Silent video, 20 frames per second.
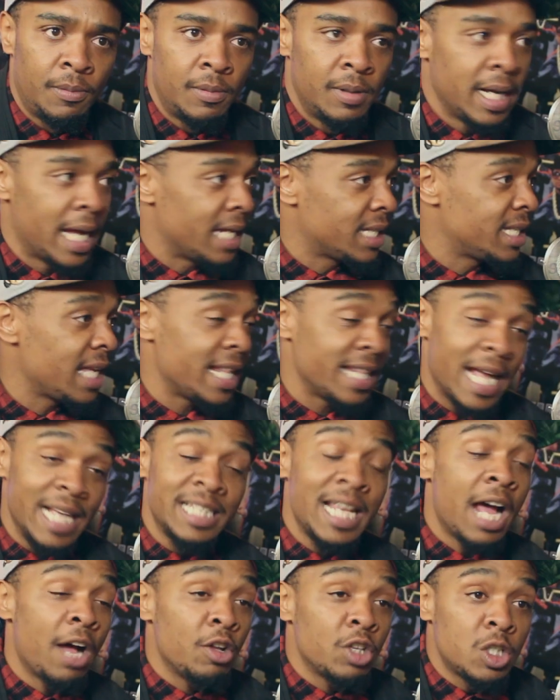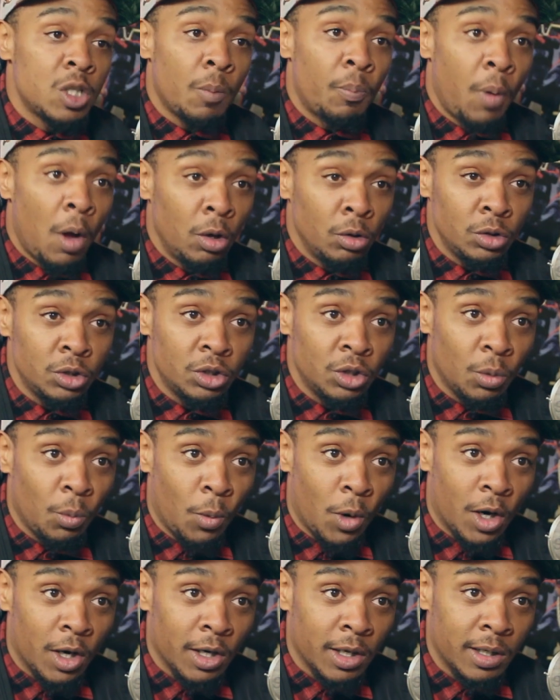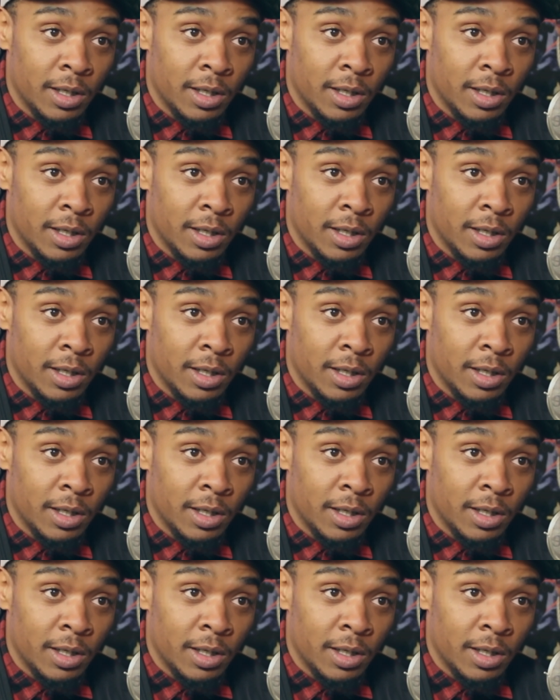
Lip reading: That's how it's supposed to work.